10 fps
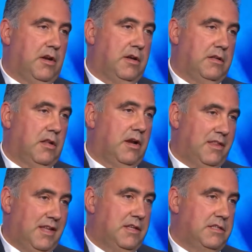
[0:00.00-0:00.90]
on a lot of
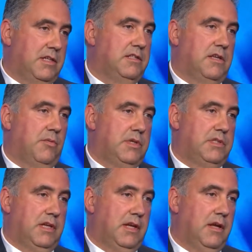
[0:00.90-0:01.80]
the indices that we
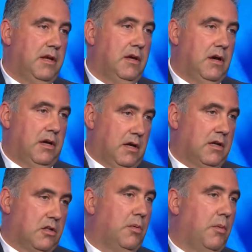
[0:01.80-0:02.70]
see on
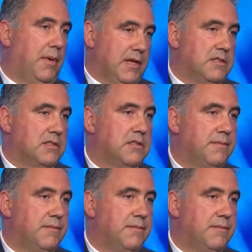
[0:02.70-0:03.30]
a global basis.